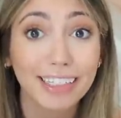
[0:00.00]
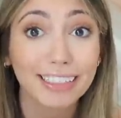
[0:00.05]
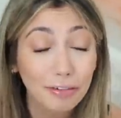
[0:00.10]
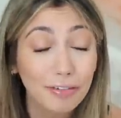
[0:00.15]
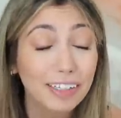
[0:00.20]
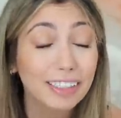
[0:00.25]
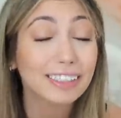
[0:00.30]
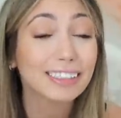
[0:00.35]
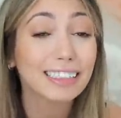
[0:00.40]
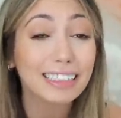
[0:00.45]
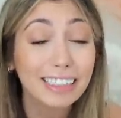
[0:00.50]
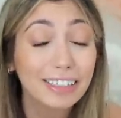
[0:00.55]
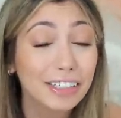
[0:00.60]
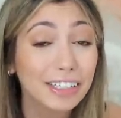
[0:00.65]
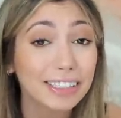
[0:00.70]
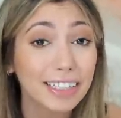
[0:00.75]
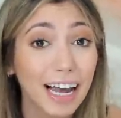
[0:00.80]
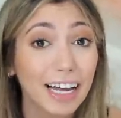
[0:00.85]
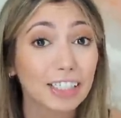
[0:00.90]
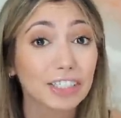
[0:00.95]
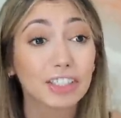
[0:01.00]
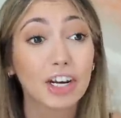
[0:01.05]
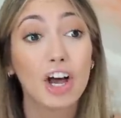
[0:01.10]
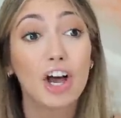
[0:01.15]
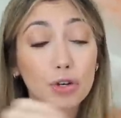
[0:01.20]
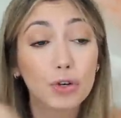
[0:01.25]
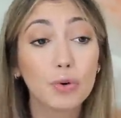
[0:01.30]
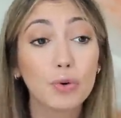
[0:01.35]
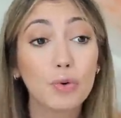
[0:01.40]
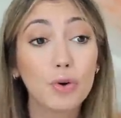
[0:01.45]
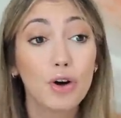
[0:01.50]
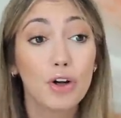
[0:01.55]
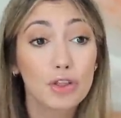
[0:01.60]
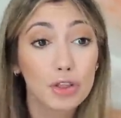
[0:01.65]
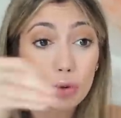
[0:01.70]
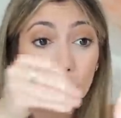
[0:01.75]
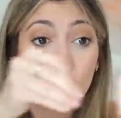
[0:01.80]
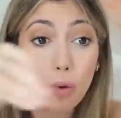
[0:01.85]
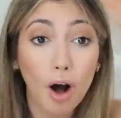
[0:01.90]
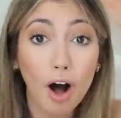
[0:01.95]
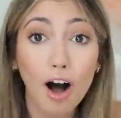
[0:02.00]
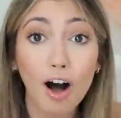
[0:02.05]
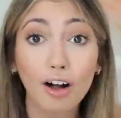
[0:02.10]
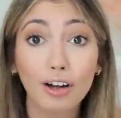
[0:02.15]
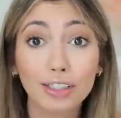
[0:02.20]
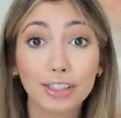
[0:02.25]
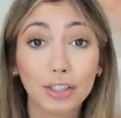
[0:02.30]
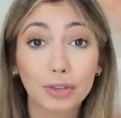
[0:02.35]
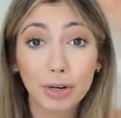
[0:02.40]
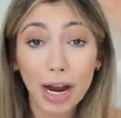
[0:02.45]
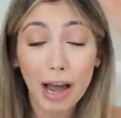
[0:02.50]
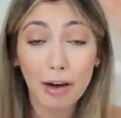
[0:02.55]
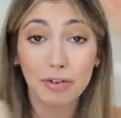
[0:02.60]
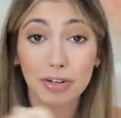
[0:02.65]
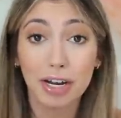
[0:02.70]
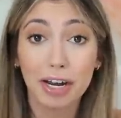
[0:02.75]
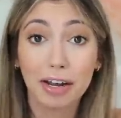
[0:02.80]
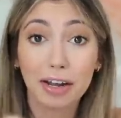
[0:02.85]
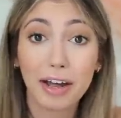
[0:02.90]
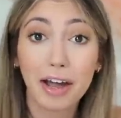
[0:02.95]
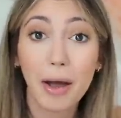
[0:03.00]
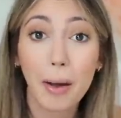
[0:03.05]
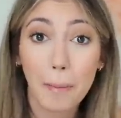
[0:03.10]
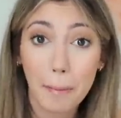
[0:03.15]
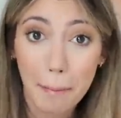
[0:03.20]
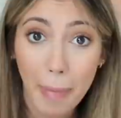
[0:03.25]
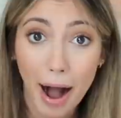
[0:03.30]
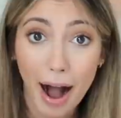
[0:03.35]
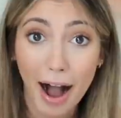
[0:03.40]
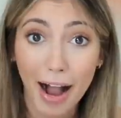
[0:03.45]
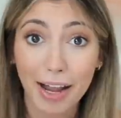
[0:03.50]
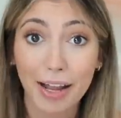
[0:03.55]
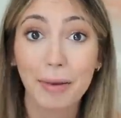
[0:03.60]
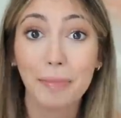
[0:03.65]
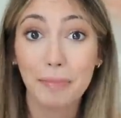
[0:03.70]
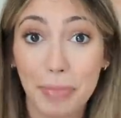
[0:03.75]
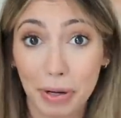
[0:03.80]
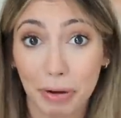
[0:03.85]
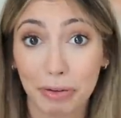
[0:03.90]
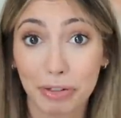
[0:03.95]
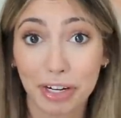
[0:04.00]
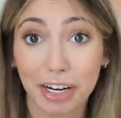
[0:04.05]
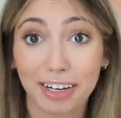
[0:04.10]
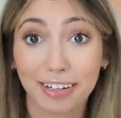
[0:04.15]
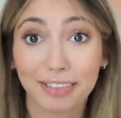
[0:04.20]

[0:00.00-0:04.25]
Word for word: Her fence is literally attached to the wall surrounding my building.